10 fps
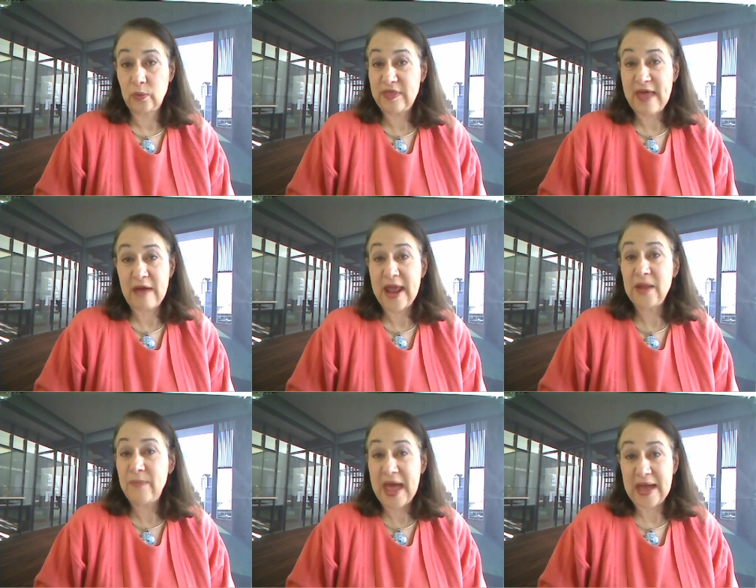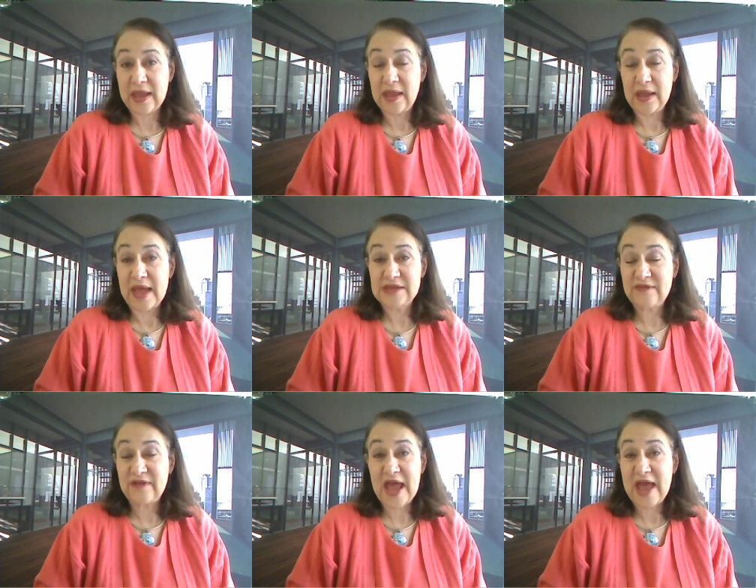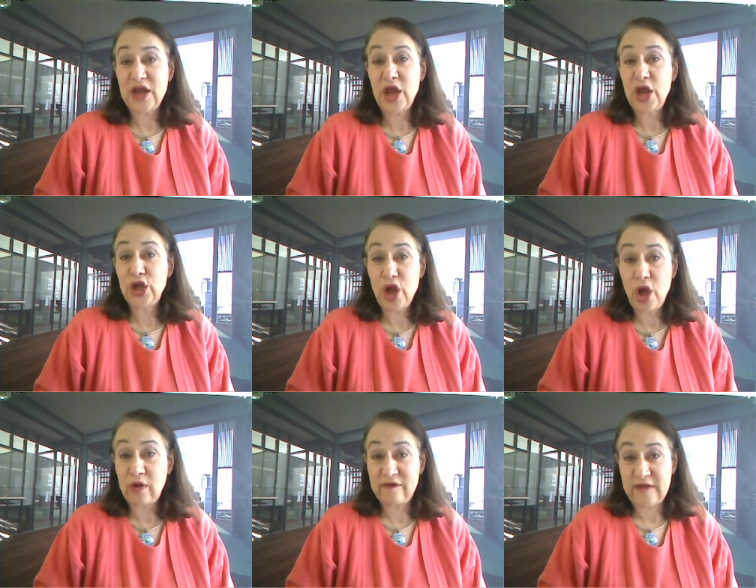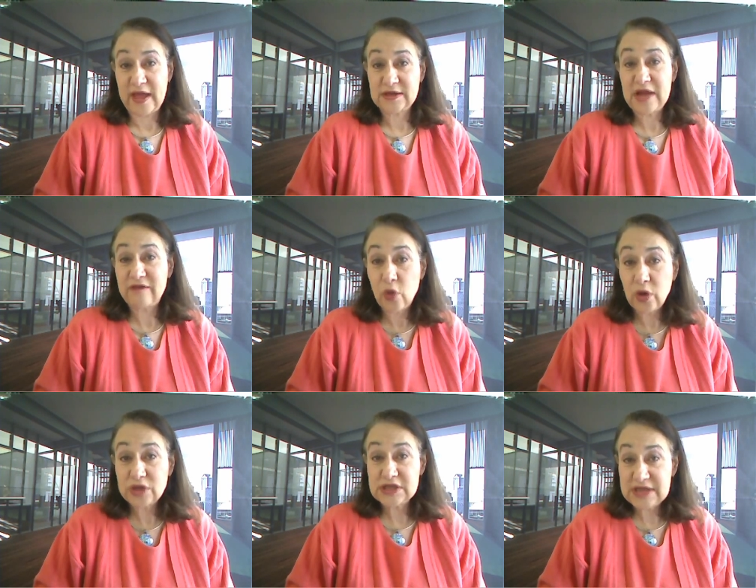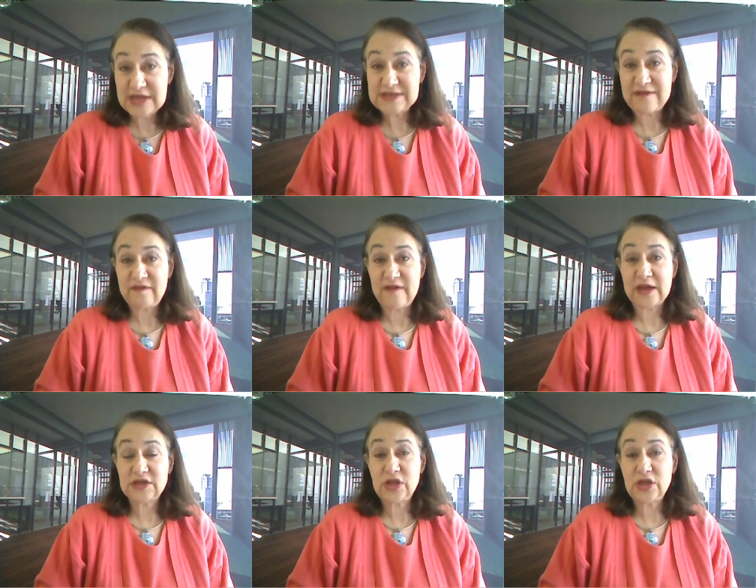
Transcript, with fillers: without any backing as if it had no effect. And of course it does have effect.